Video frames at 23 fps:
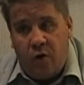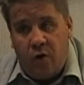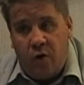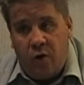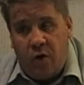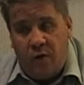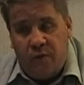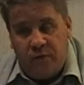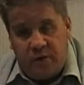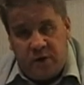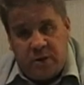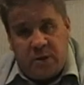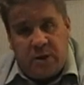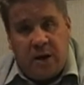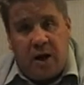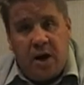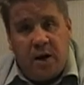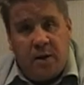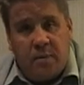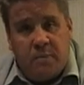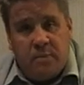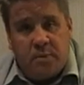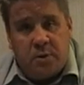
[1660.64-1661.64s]
the
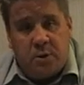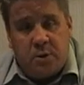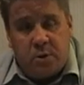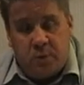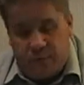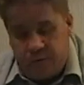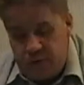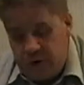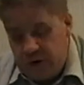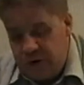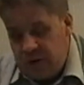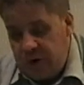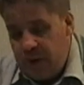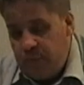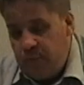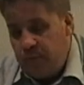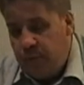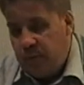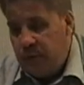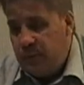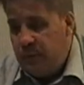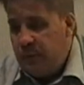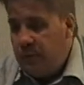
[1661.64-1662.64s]
times. So for
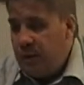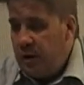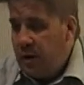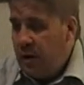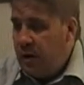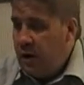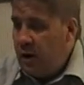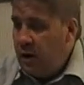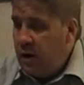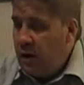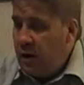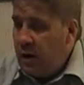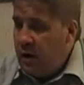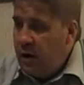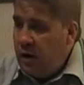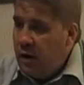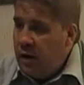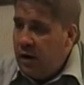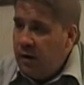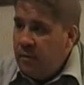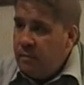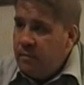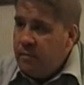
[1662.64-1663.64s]
example,
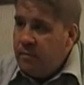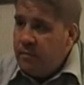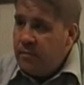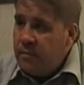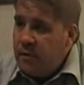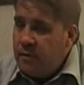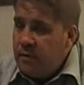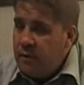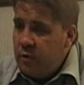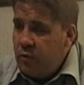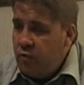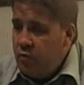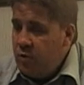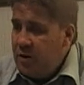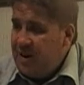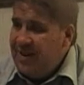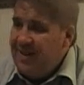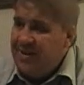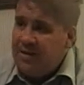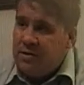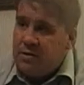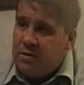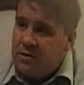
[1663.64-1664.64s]
if you
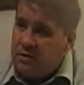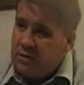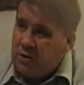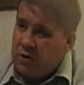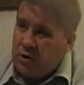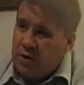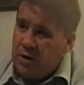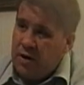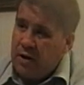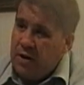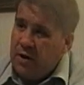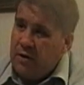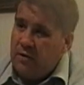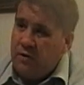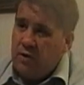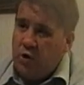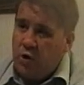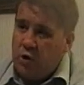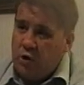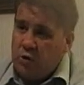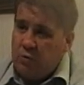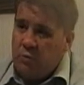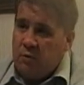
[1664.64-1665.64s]
read, say, the
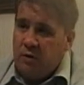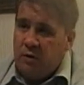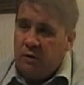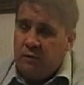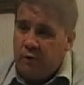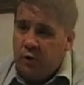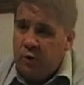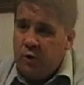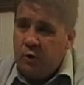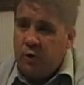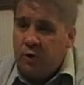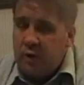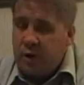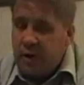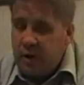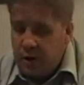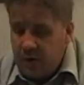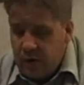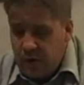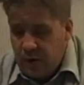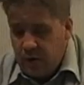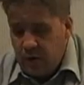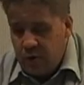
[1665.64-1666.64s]
Gospel of Luke,
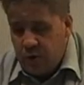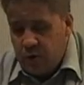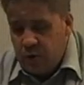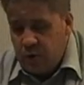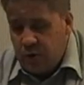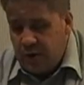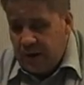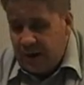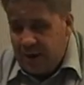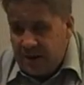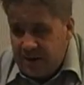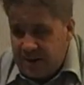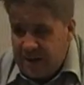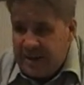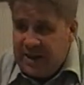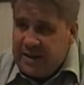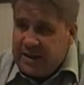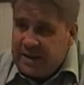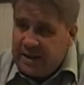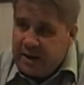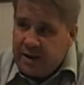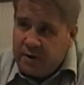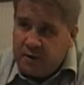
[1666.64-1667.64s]
you get
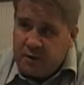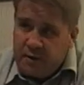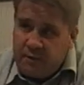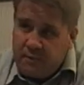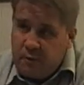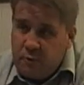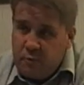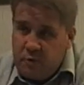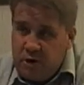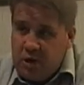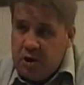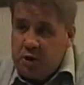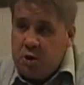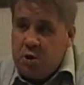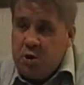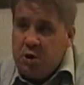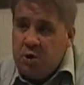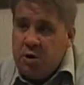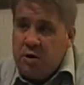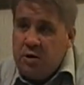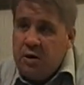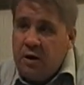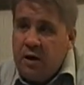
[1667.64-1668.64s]
detailed
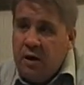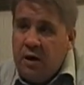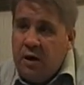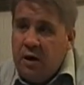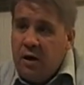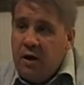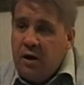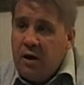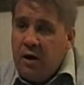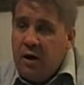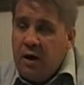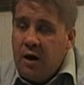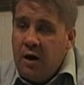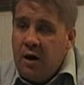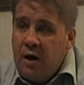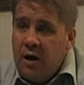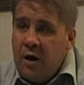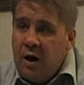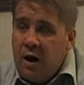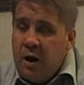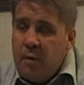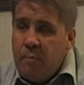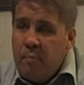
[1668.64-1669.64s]
information
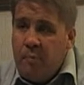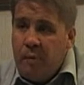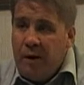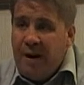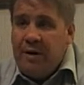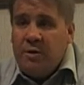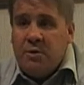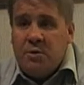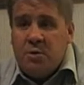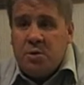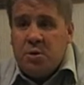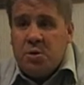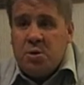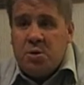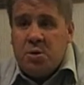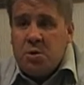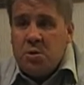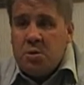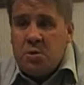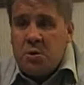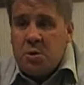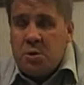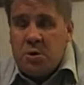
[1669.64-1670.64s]
about
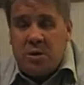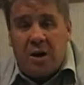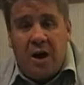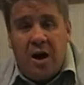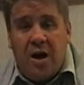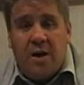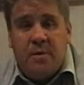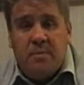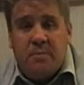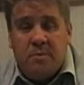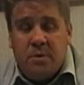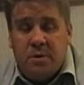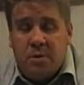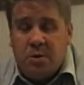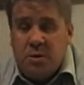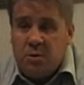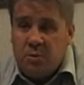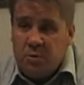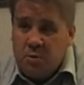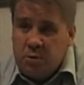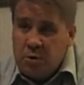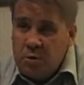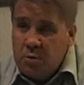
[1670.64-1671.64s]
the times.
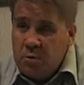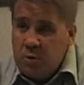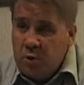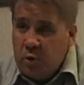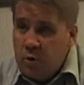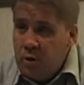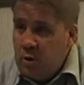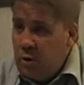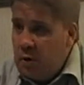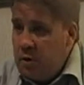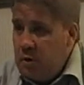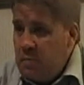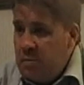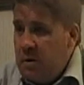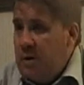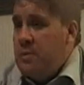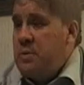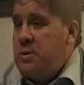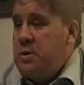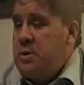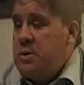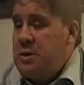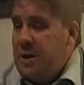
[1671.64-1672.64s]
You'll know a lot
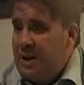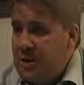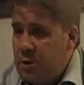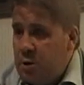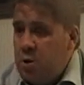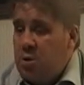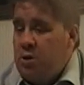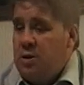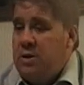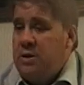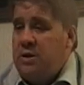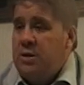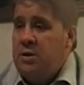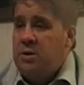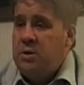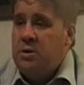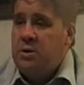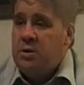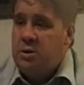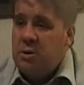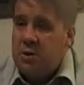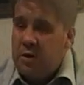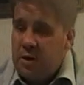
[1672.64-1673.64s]
about the Sadducees
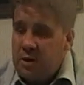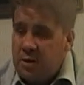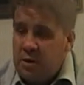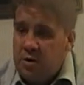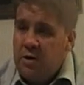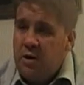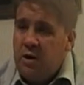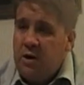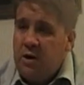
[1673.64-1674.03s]
and the